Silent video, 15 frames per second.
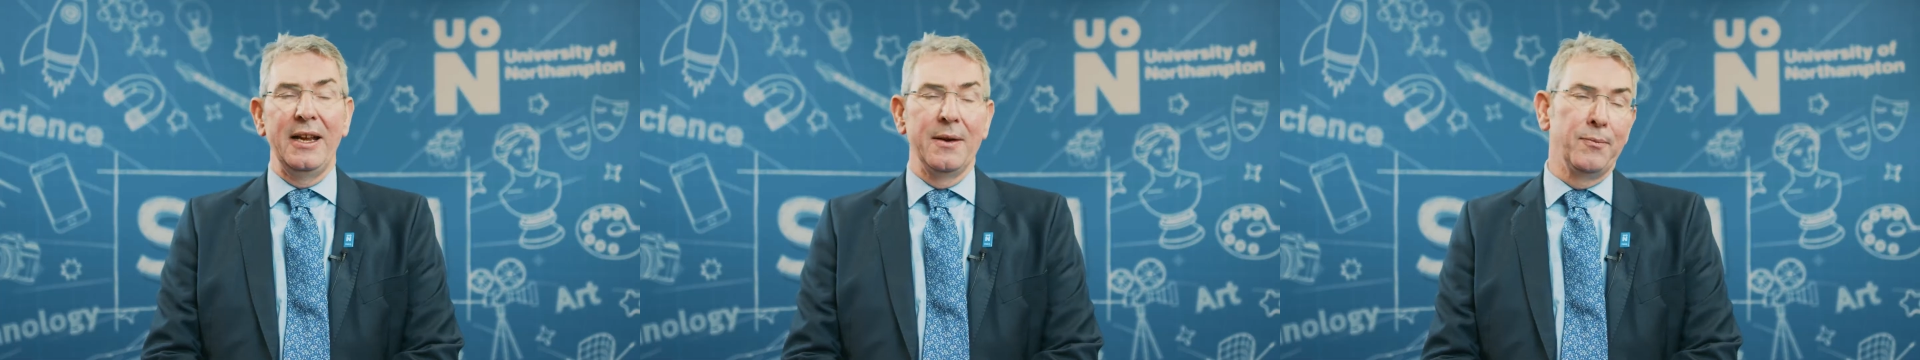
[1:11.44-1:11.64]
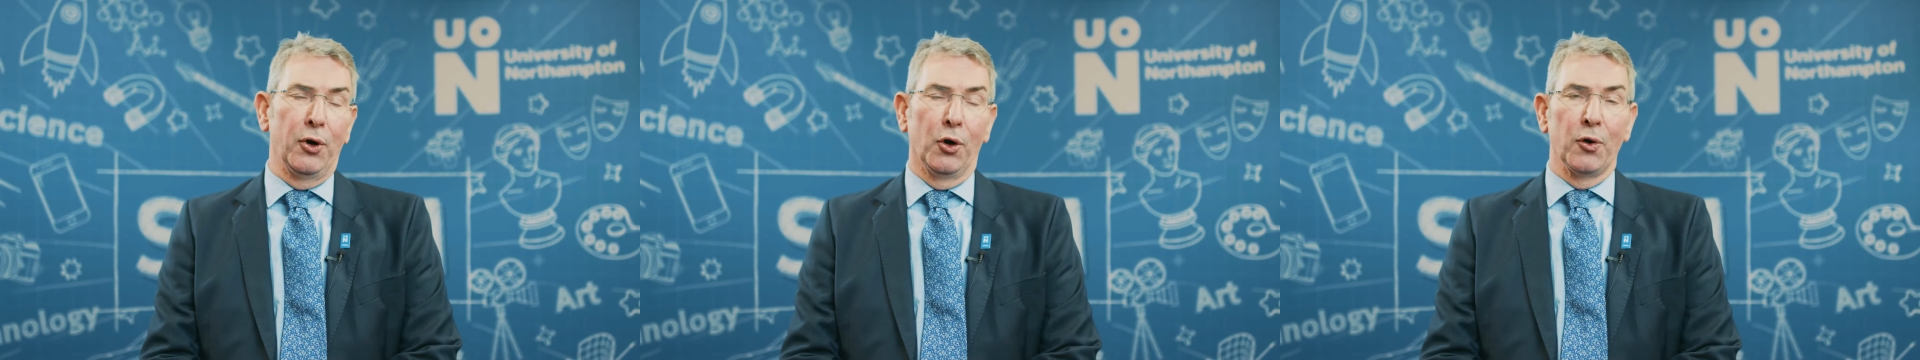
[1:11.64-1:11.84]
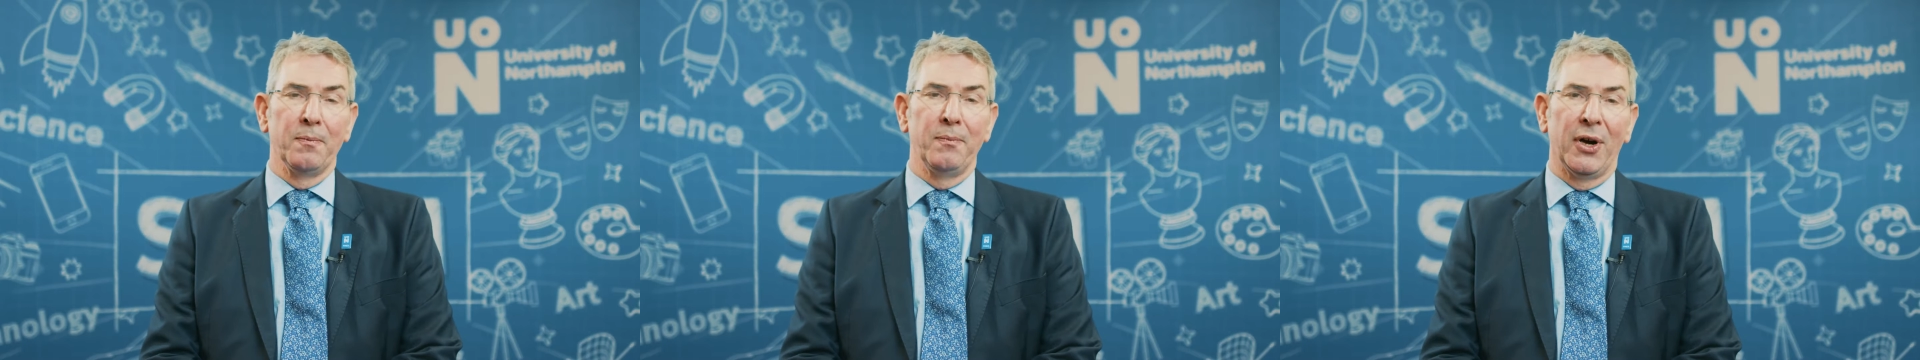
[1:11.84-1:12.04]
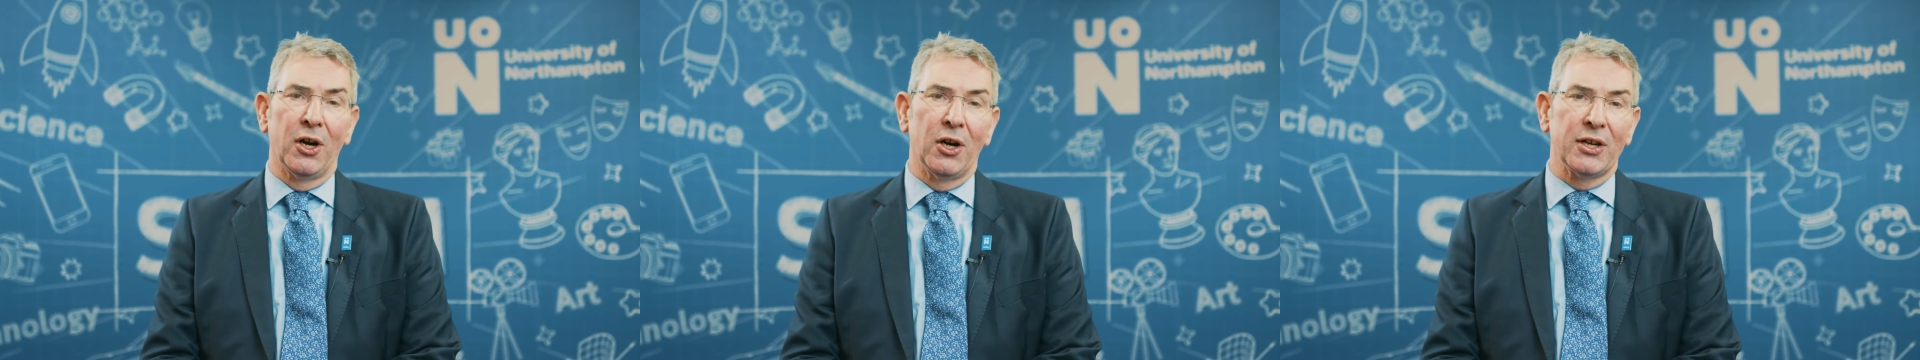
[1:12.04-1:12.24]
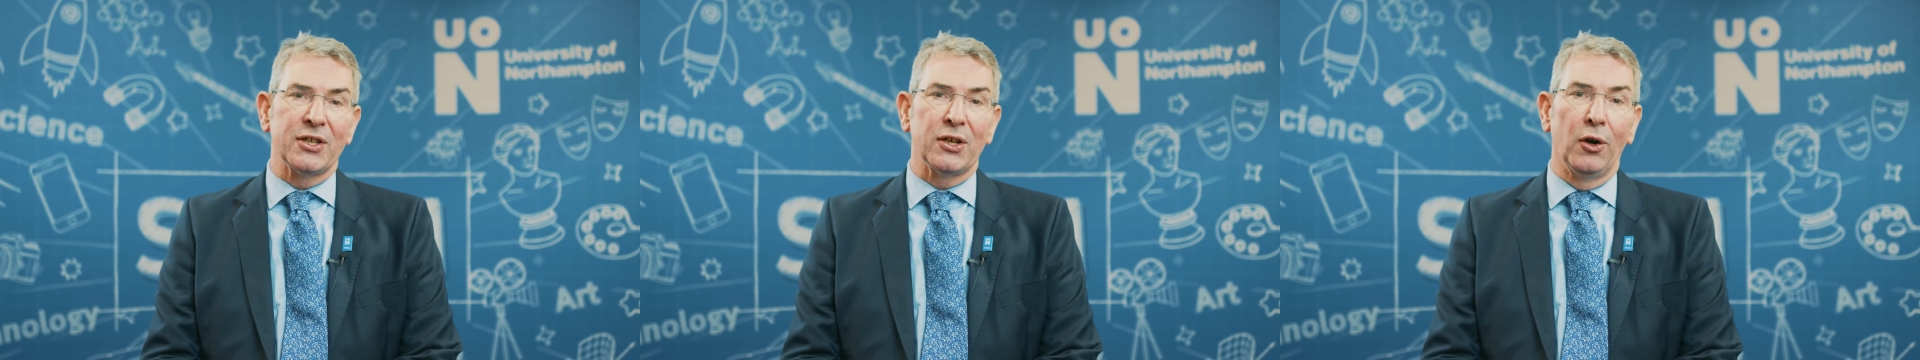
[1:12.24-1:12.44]
important
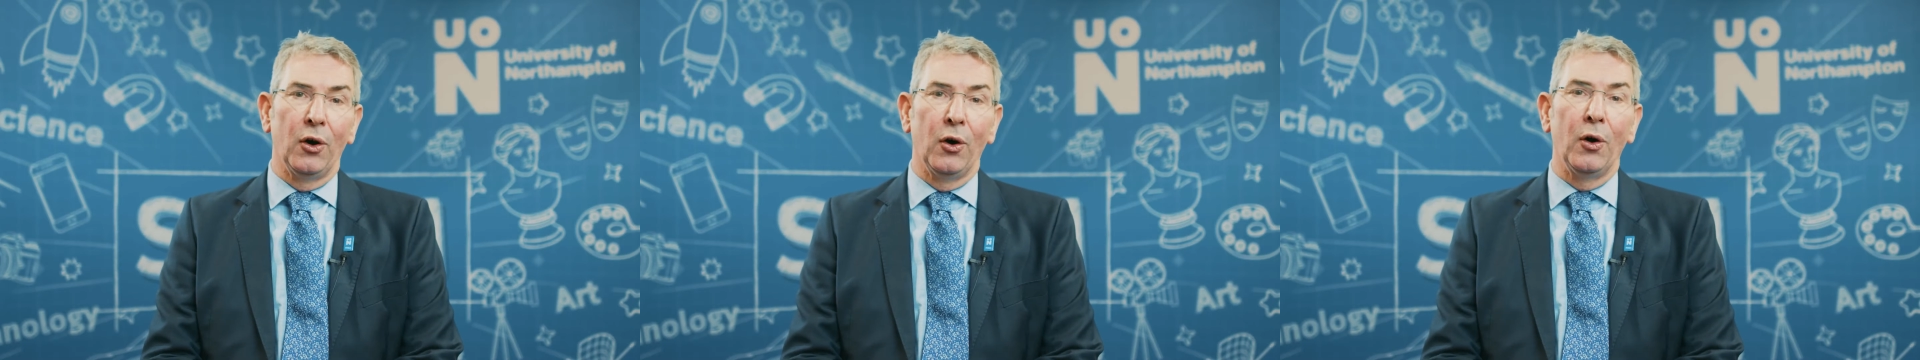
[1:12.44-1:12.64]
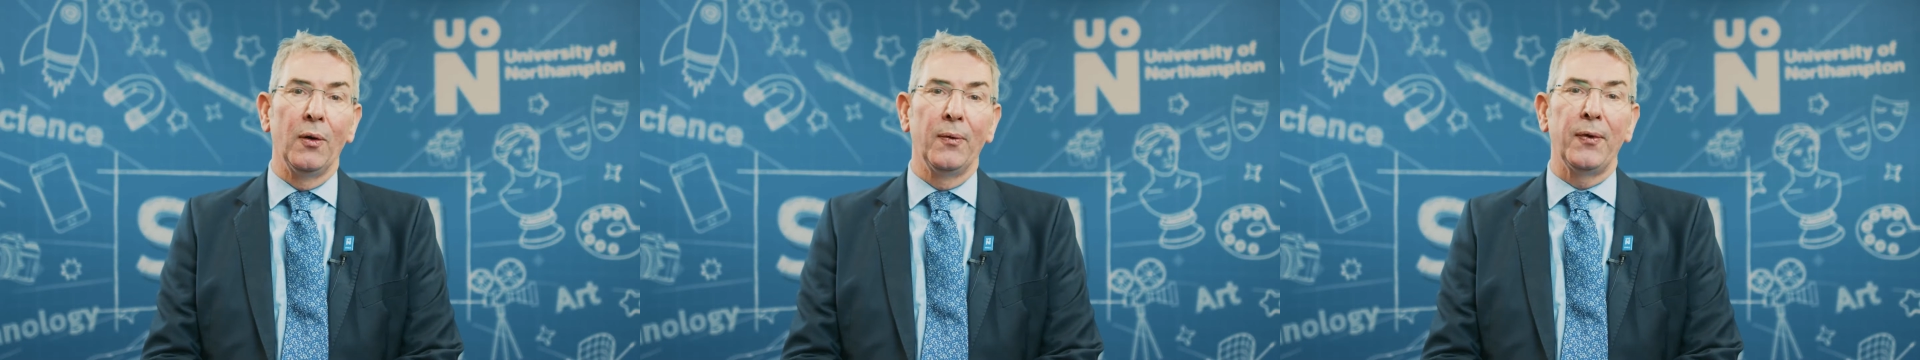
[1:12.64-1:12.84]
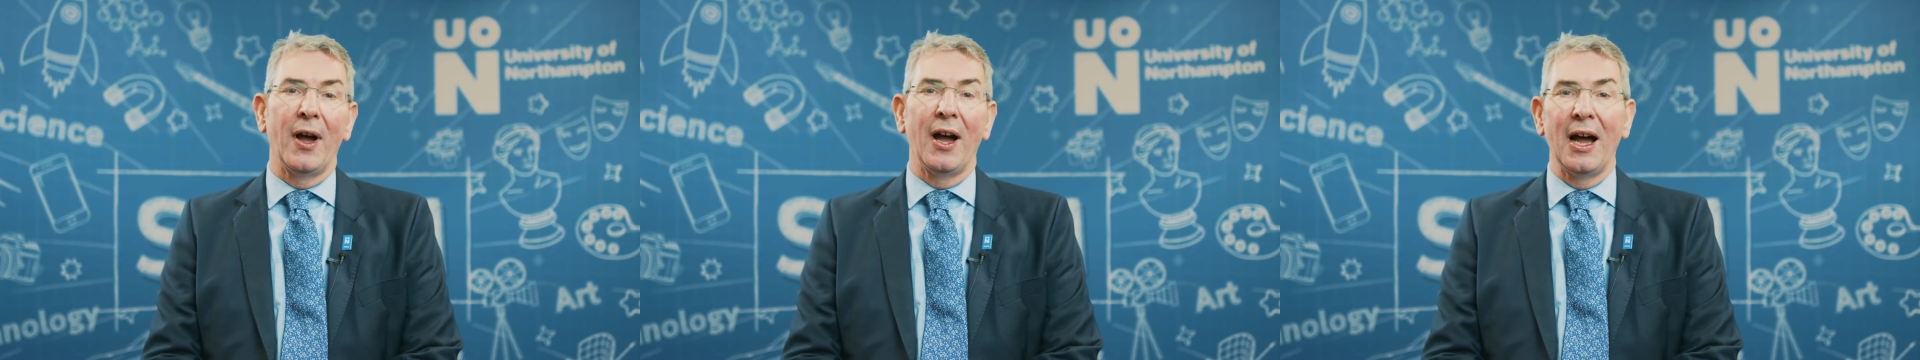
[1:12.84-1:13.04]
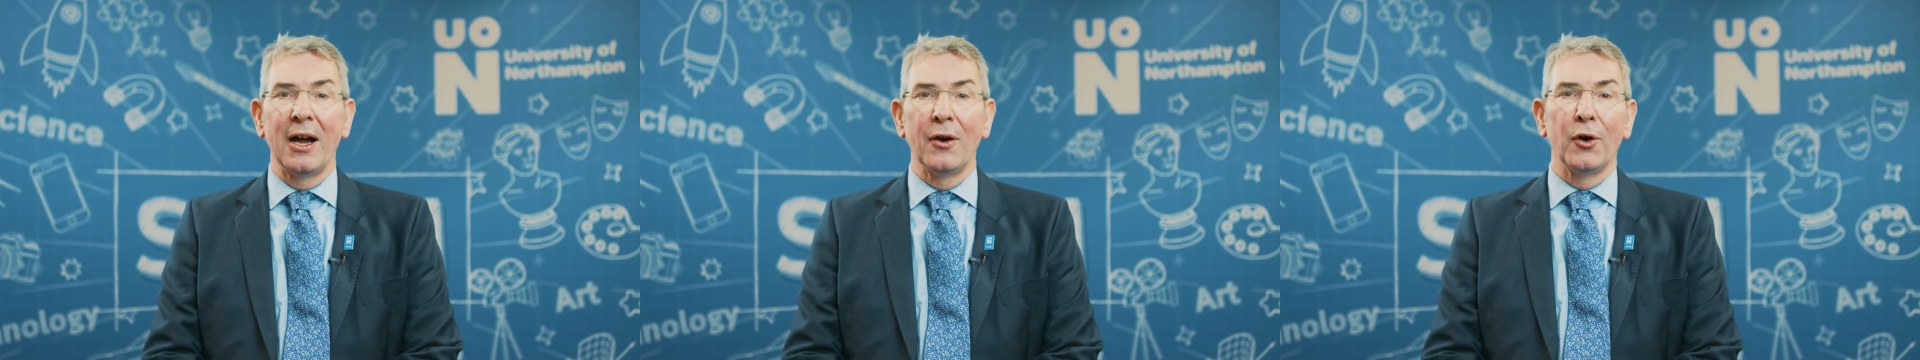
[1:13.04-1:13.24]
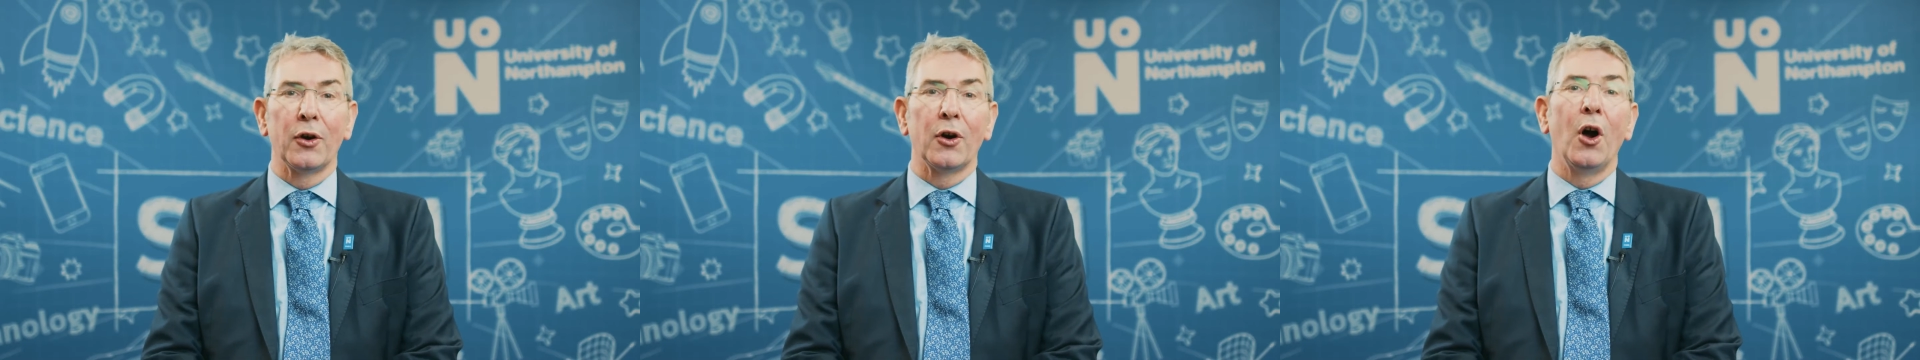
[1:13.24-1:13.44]
part of
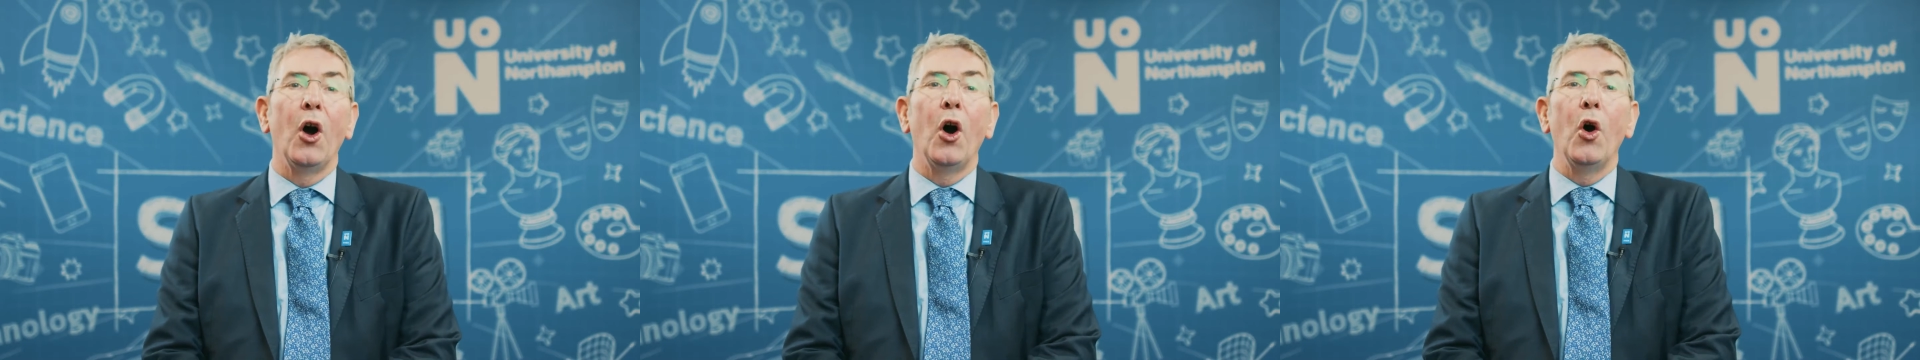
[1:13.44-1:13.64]
our